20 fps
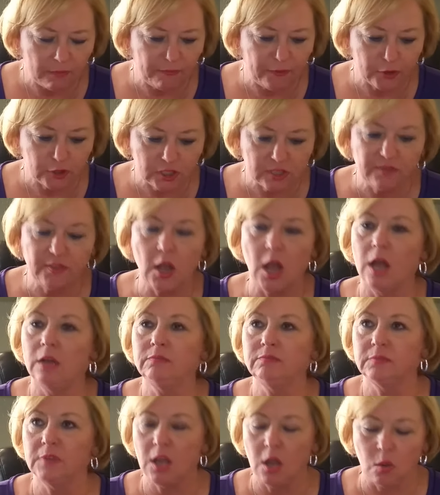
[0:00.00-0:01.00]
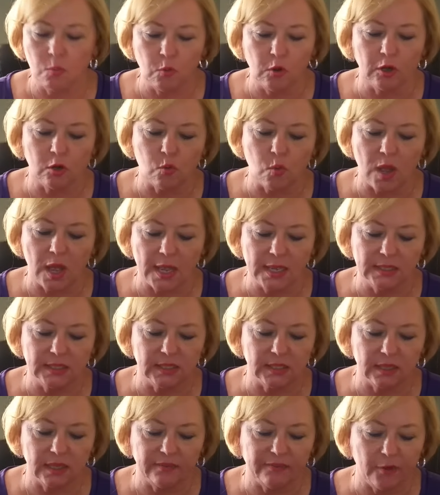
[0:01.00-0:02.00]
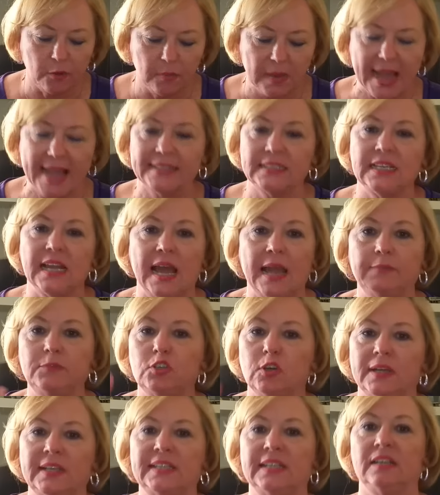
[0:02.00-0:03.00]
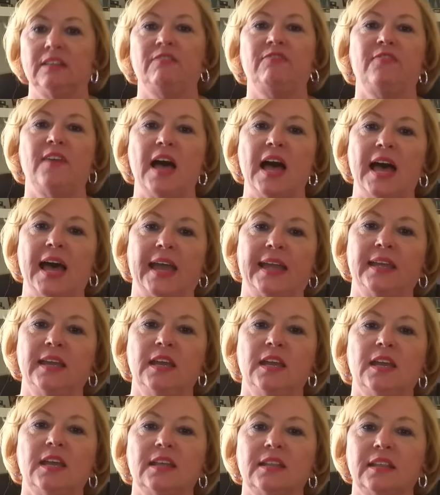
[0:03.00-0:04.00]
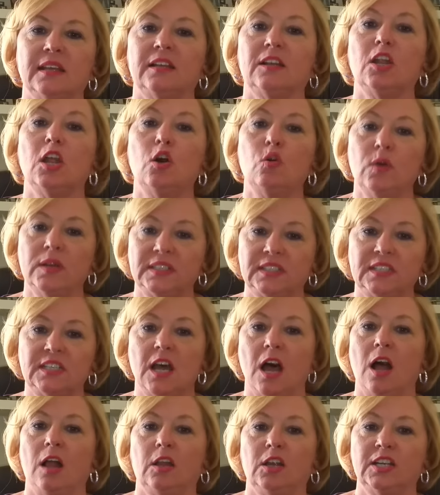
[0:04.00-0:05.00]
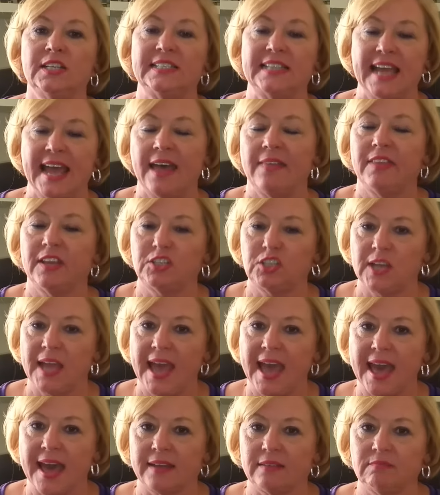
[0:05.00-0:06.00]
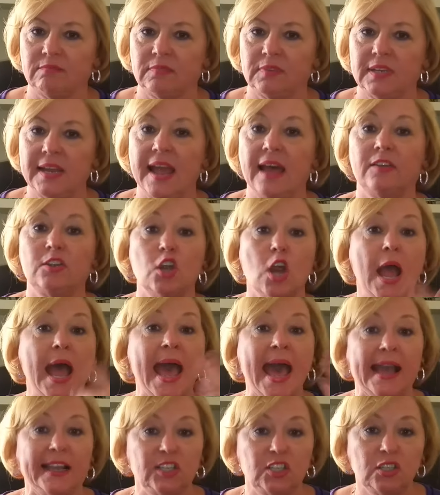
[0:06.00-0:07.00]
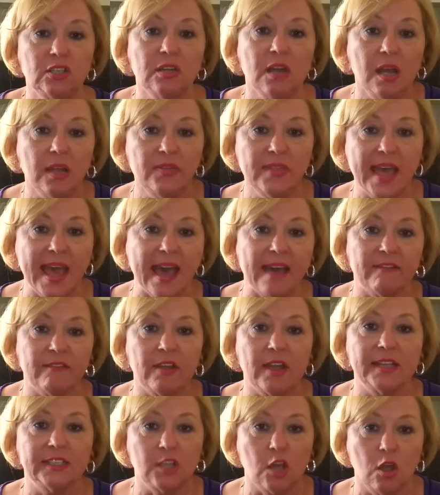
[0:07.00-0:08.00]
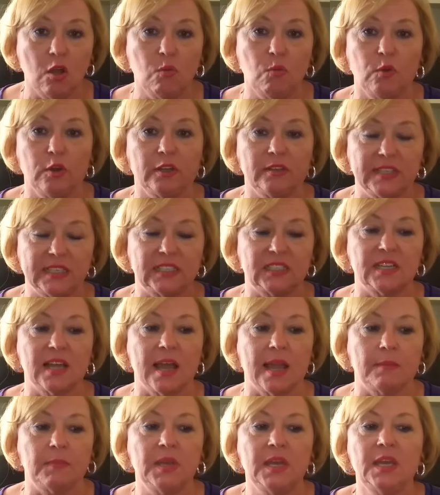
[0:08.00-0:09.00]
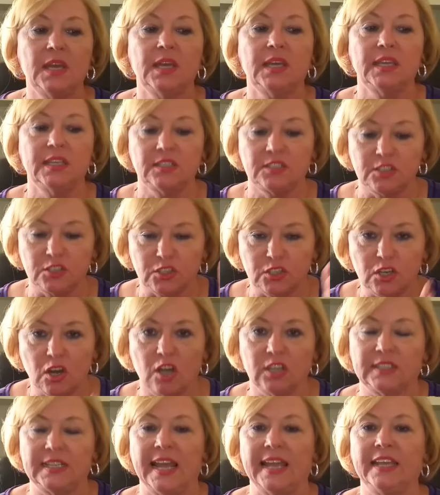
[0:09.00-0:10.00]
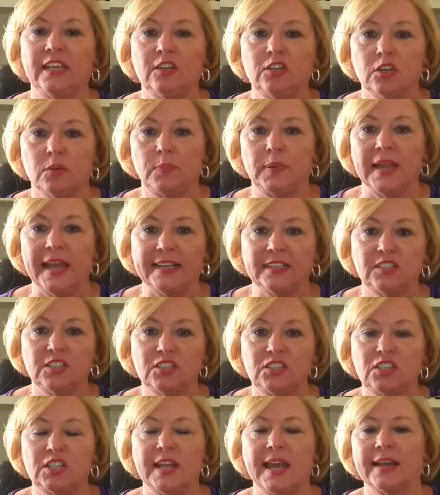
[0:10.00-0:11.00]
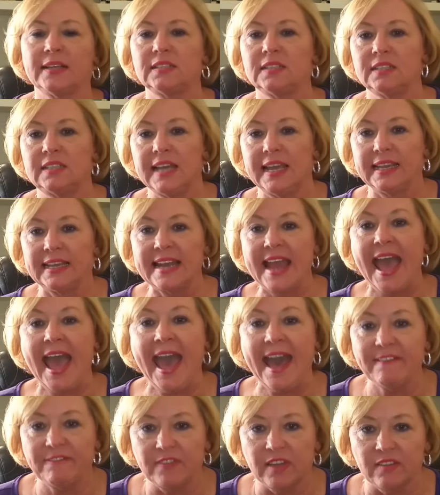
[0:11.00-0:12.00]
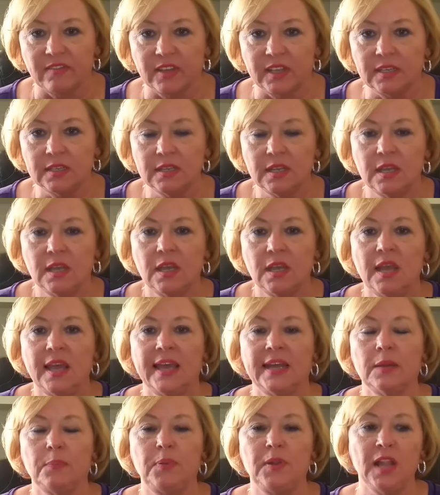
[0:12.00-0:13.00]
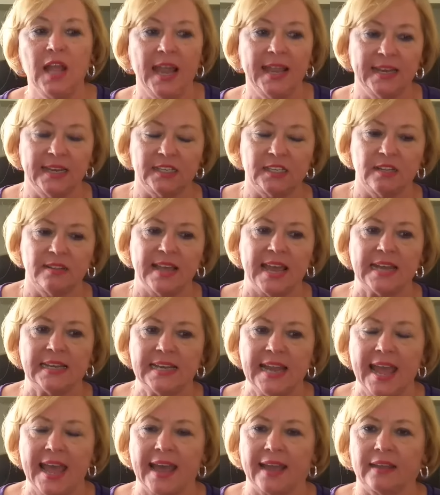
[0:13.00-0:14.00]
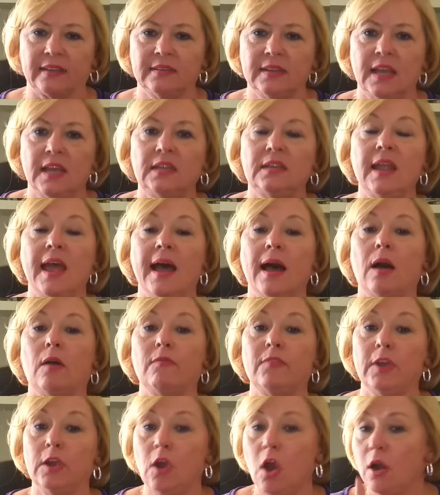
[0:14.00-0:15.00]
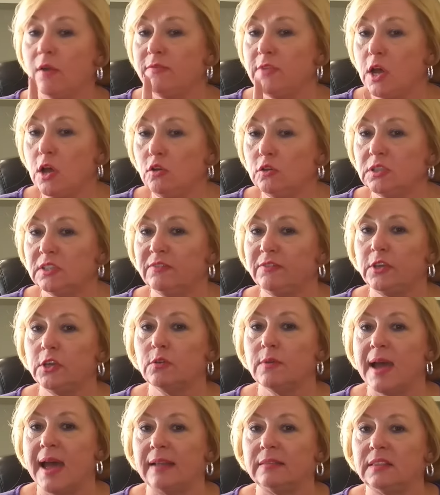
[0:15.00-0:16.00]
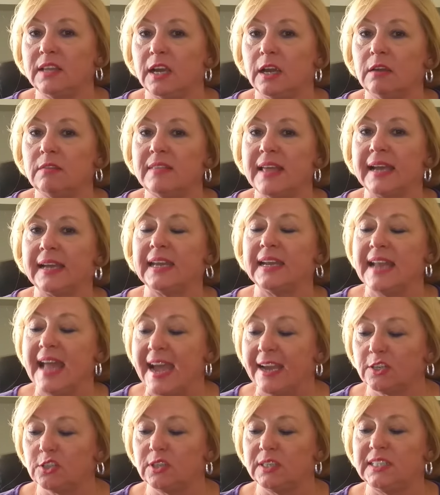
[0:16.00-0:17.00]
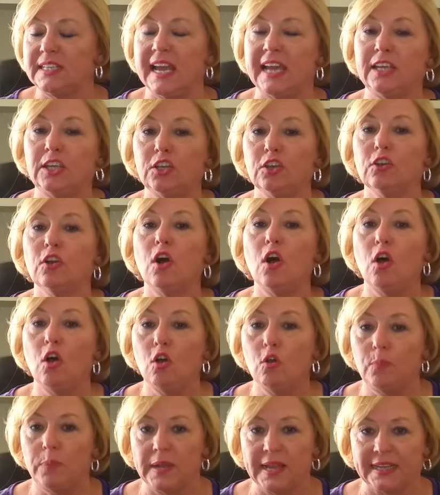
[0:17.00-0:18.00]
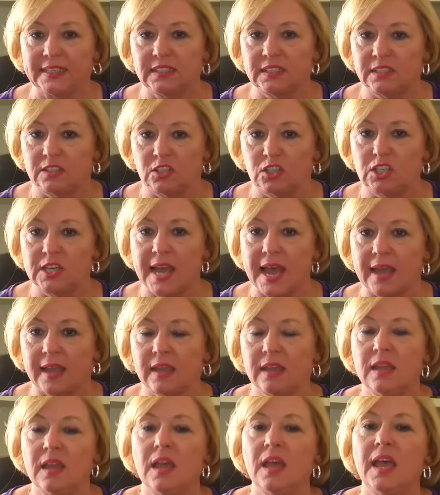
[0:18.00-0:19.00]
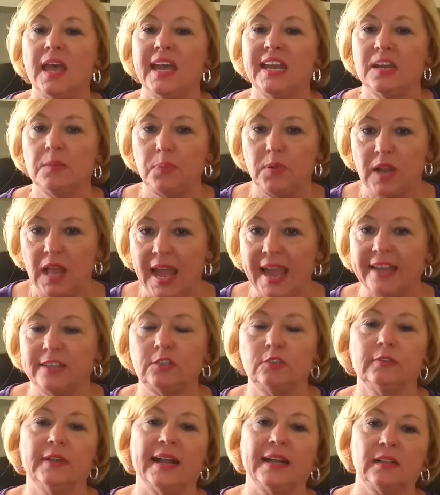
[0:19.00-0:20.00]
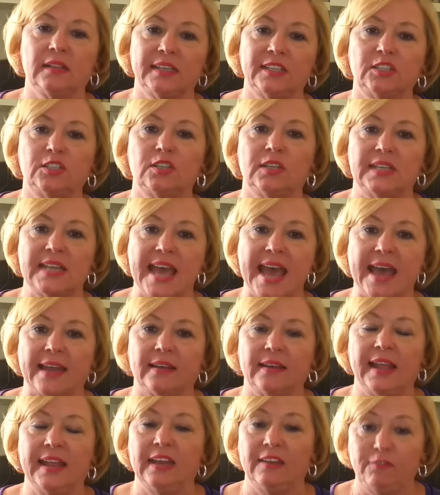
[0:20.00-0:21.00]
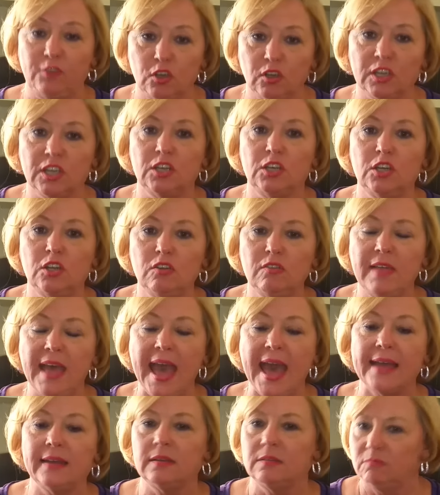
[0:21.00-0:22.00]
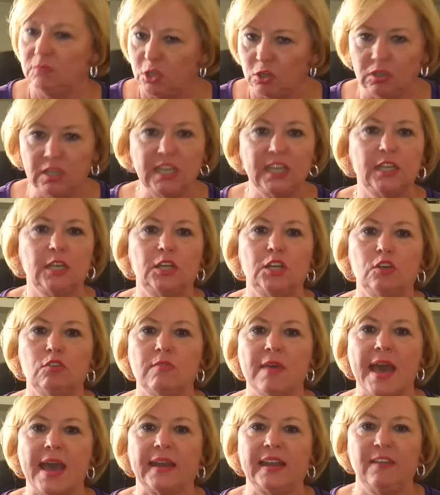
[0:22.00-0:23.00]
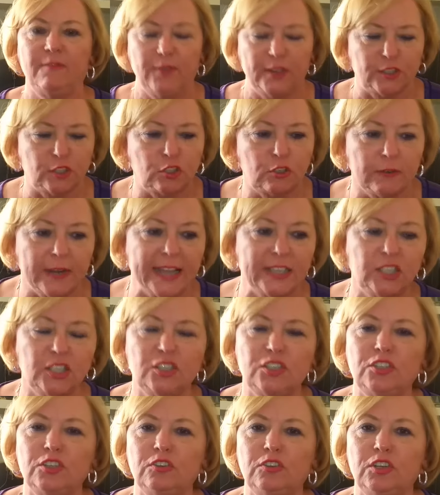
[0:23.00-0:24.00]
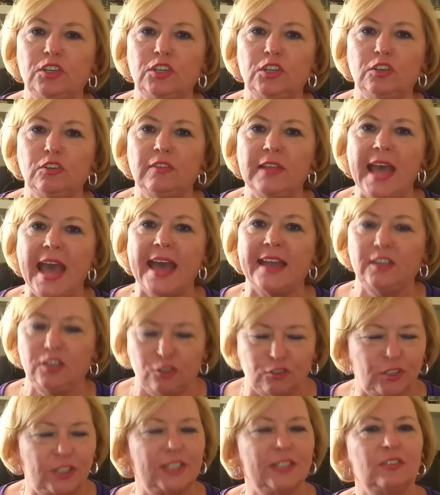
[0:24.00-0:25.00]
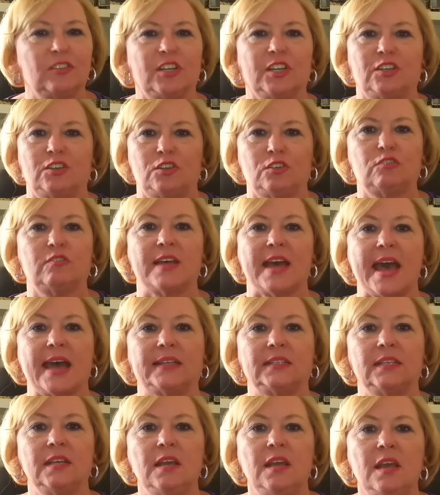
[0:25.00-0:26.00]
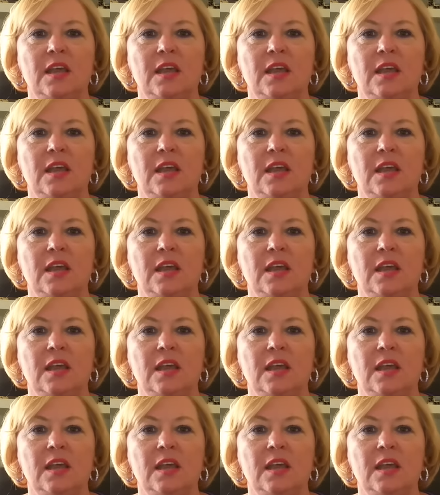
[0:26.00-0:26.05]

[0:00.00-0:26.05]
First of all, homework was from last time to identify the lowest dollar debt that you had. Now your action on that as homework this time is to start taking your Plexus checks and taking half of it and applying it to that debt. Now, there are those of you out there that can actually take your whole Plexus check and apply it directly to debt. And if you can do that, you need to do that. If it stretches you to do that, you still can do that.